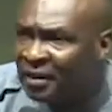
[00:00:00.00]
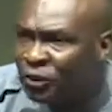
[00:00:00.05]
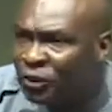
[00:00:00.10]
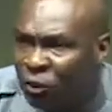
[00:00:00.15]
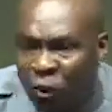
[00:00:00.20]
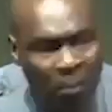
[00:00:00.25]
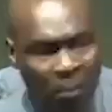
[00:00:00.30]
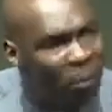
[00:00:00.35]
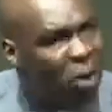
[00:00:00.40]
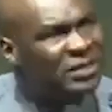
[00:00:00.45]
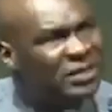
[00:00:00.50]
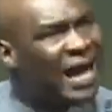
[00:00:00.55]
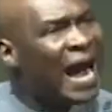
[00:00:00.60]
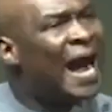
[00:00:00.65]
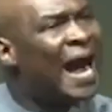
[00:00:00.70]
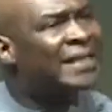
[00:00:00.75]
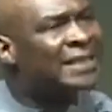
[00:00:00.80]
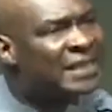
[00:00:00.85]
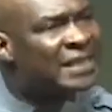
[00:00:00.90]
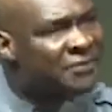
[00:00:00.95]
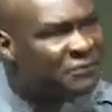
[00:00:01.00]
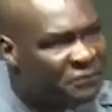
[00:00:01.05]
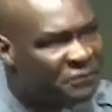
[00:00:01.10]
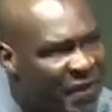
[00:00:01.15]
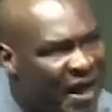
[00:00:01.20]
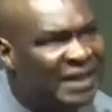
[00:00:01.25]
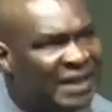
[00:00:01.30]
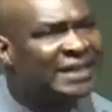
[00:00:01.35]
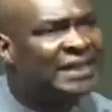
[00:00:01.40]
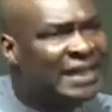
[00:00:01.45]
You must
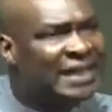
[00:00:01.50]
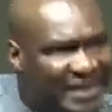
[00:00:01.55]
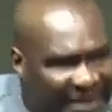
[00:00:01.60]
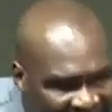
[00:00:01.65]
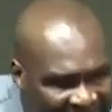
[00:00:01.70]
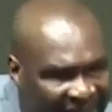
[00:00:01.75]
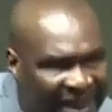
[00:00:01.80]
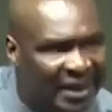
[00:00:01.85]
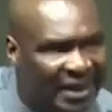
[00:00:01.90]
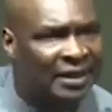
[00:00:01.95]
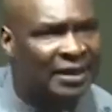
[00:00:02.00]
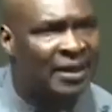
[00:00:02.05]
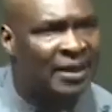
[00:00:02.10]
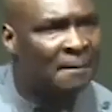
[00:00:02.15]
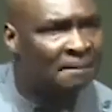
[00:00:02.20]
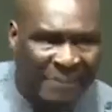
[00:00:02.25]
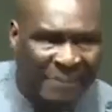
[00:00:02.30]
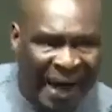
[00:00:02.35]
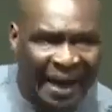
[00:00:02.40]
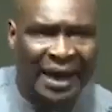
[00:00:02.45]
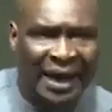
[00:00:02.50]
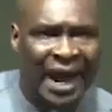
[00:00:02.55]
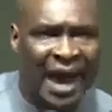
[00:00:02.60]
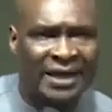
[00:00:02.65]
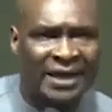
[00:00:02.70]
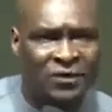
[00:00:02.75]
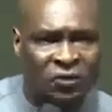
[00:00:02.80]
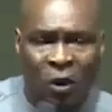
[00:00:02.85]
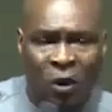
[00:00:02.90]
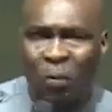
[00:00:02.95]
activate this thing by
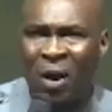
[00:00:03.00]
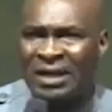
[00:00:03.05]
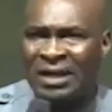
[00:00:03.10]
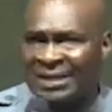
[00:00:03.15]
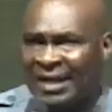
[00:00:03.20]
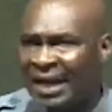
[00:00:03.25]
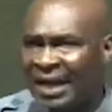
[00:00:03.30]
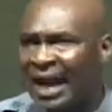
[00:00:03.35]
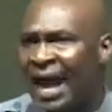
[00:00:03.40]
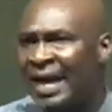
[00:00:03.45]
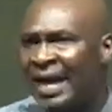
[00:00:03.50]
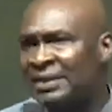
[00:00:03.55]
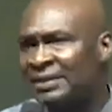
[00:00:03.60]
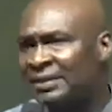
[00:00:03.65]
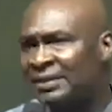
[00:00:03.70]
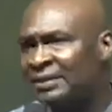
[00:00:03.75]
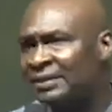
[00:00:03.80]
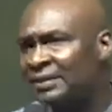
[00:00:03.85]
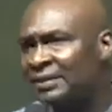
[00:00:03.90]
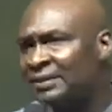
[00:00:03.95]
light. Someone say light.